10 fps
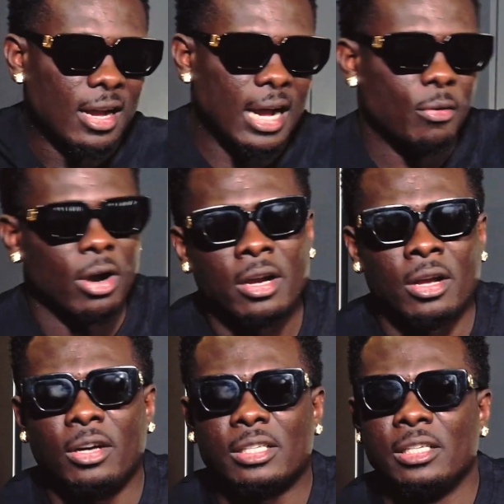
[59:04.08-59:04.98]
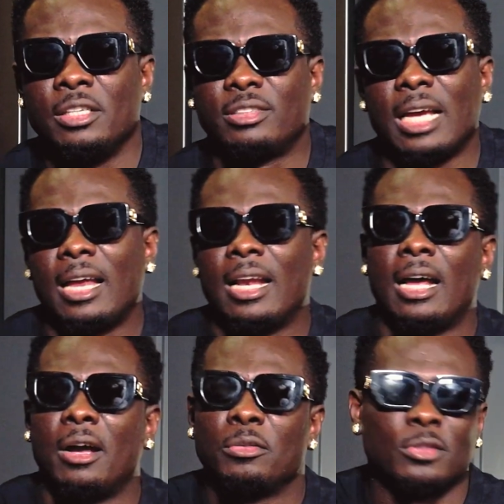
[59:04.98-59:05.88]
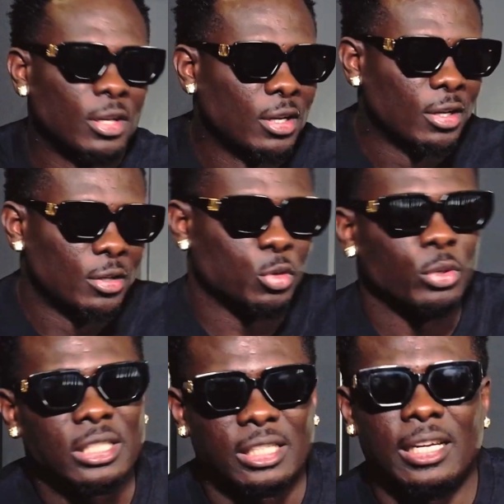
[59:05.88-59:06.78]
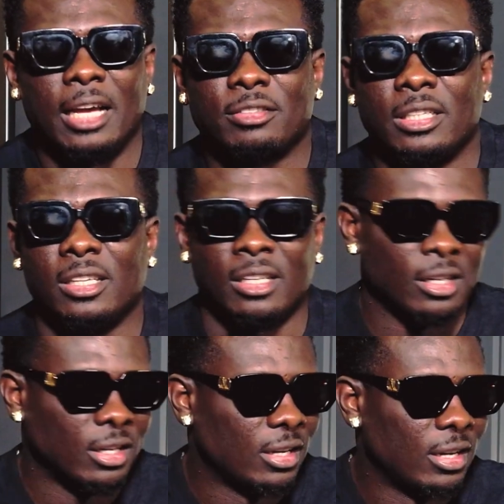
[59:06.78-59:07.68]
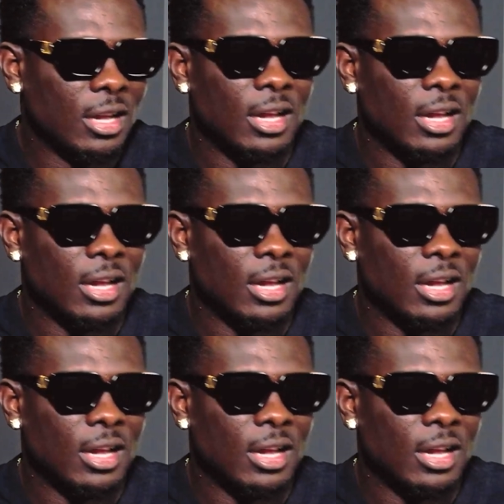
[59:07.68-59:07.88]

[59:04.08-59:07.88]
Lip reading: I wanna give shout out to Whiskey FC,